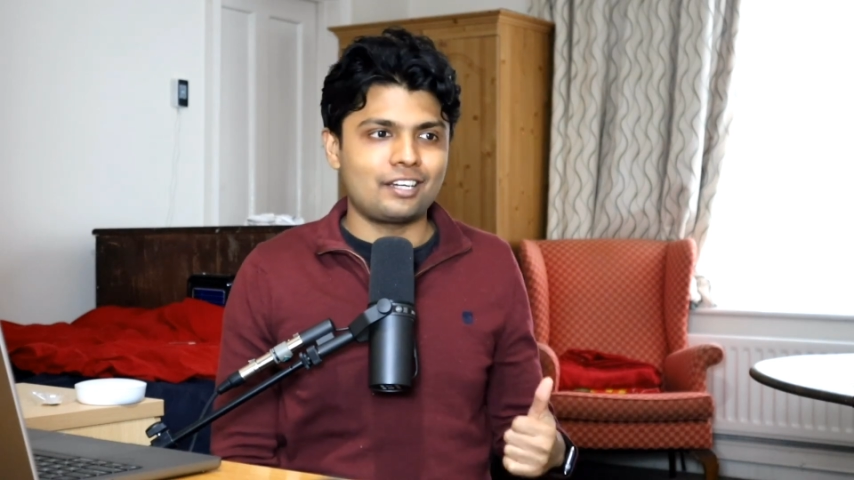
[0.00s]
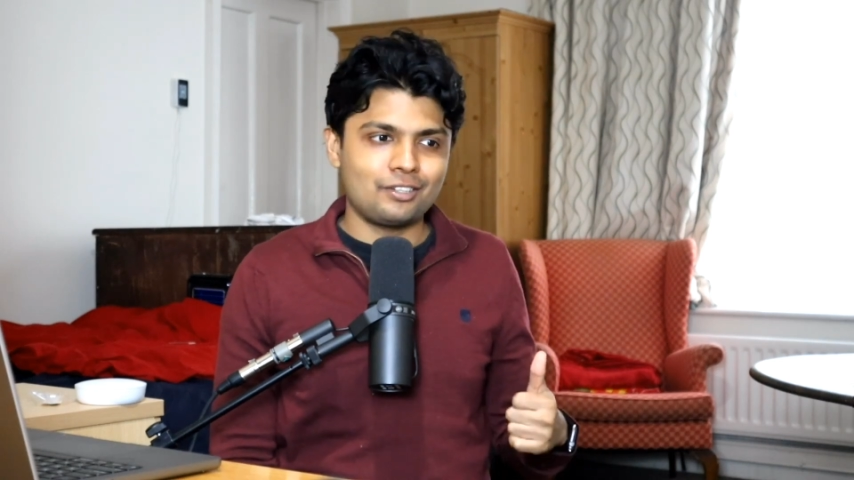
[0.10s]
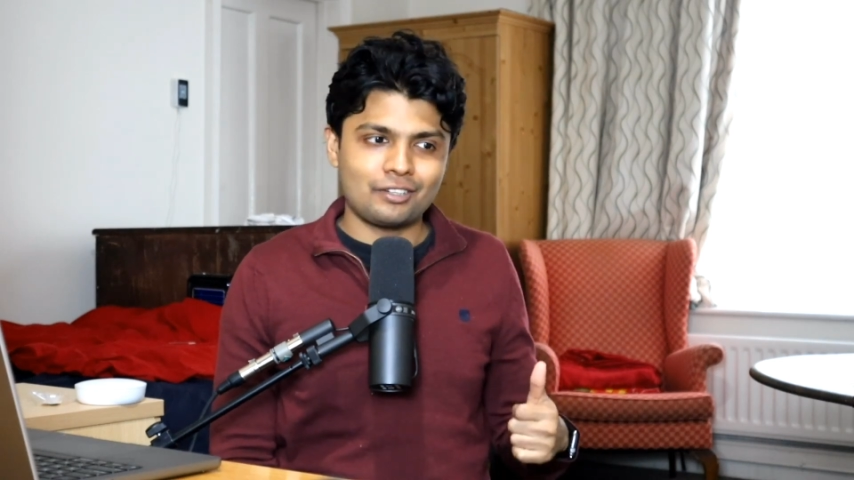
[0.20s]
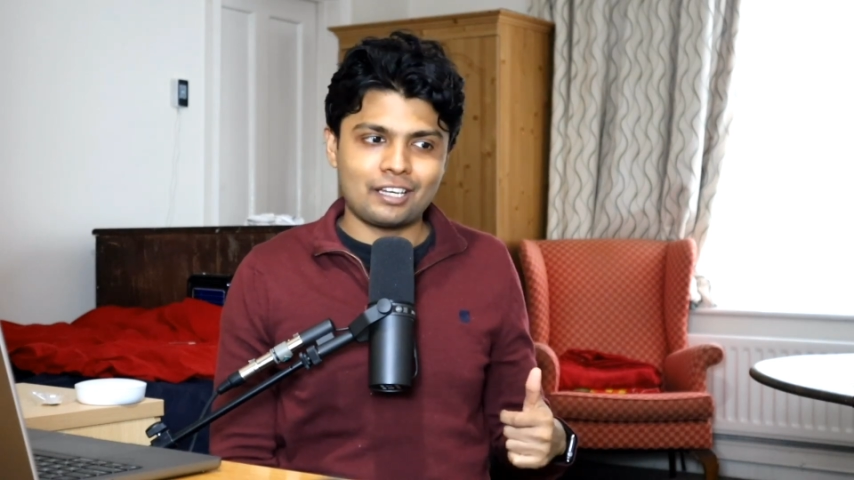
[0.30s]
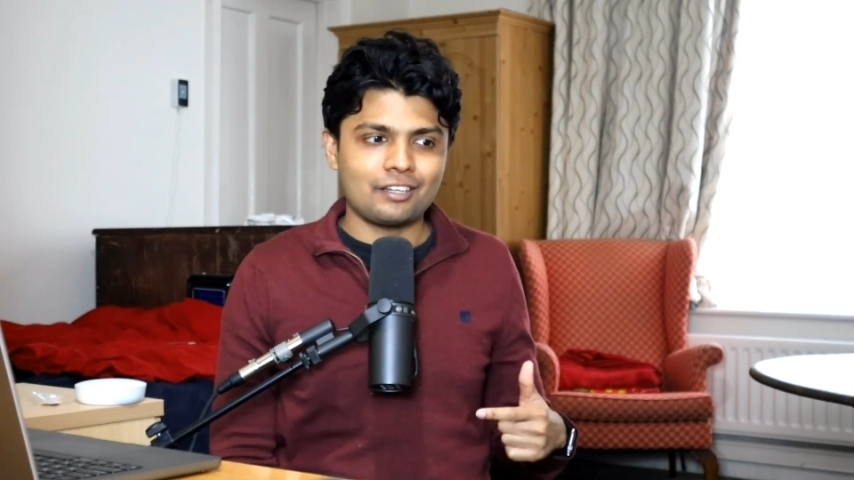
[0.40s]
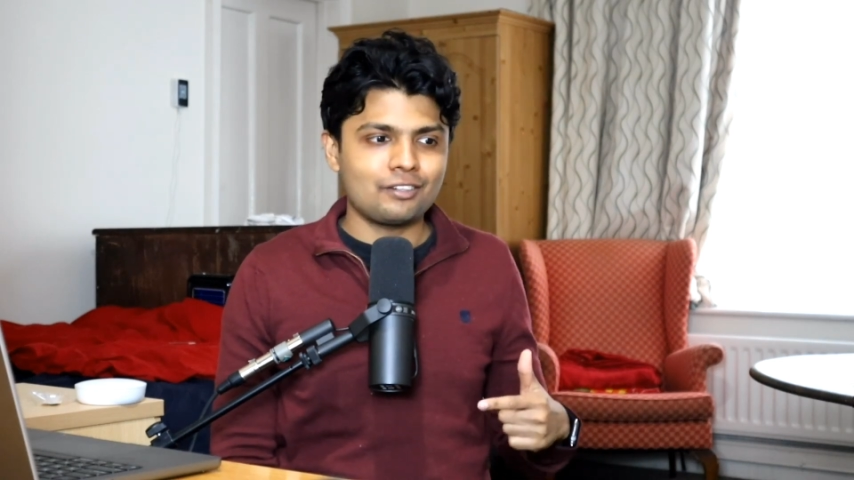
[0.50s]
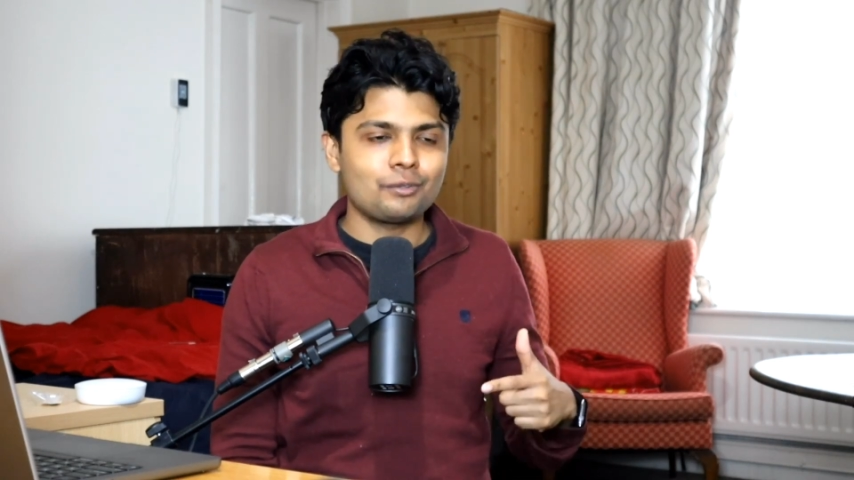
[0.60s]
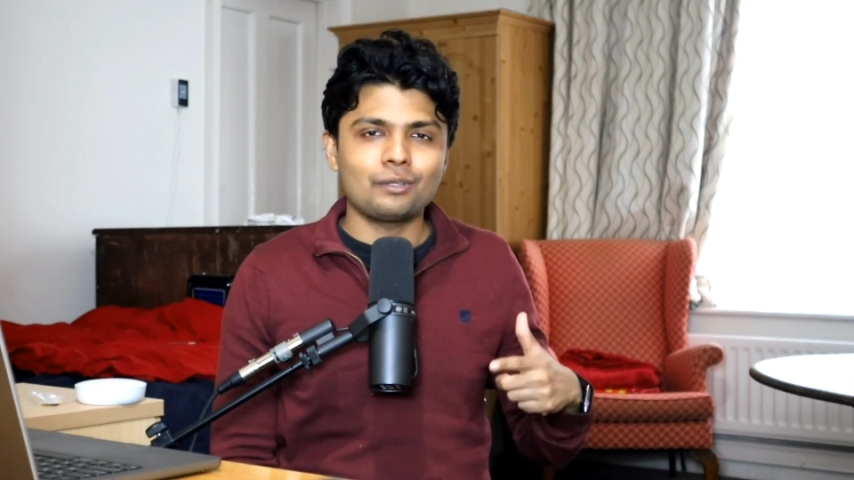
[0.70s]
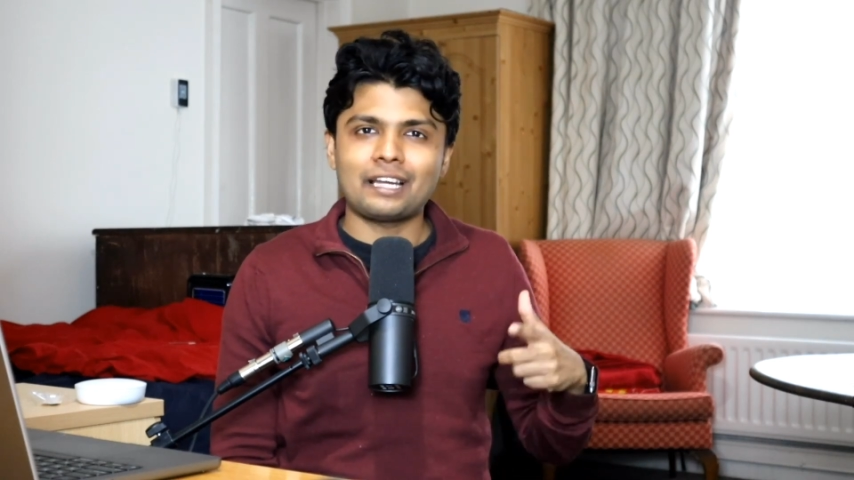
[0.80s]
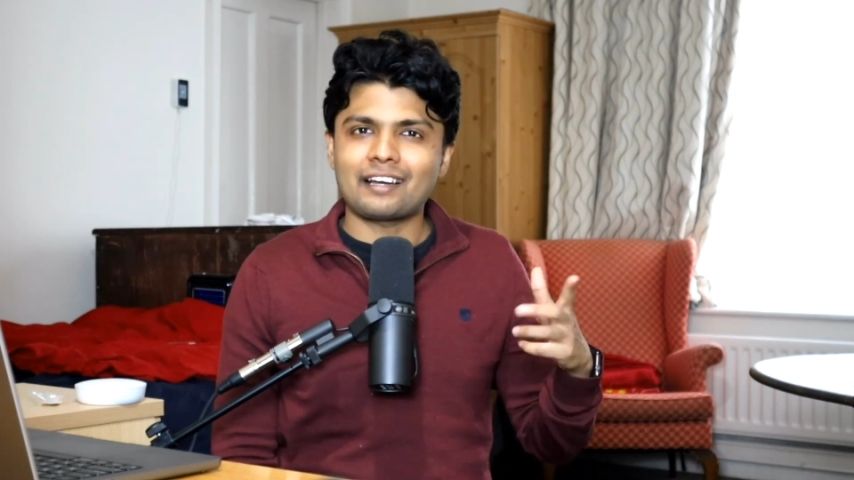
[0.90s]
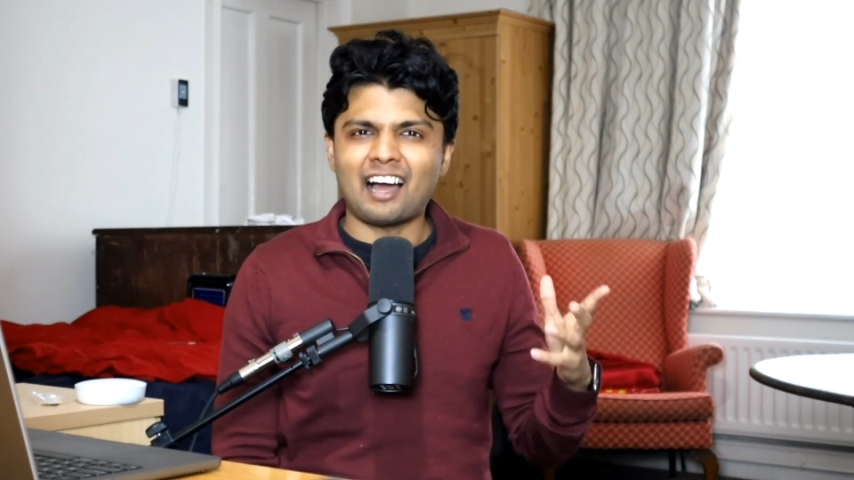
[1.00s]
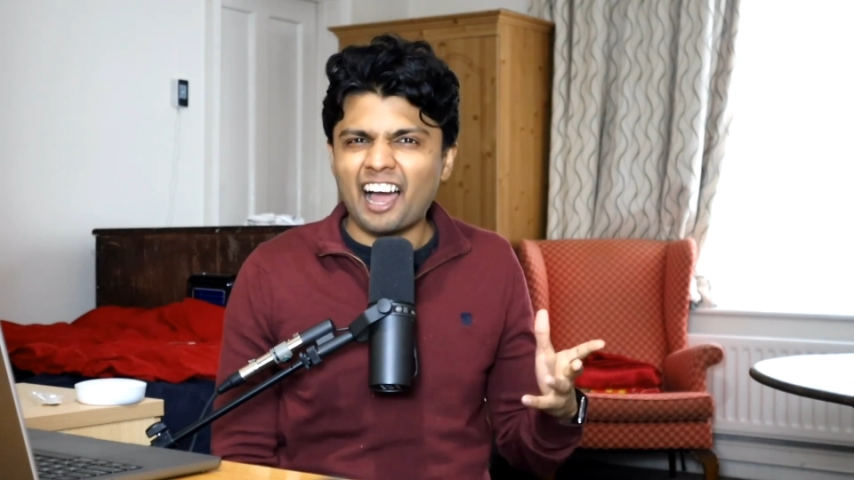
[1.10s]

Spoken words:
You can do like a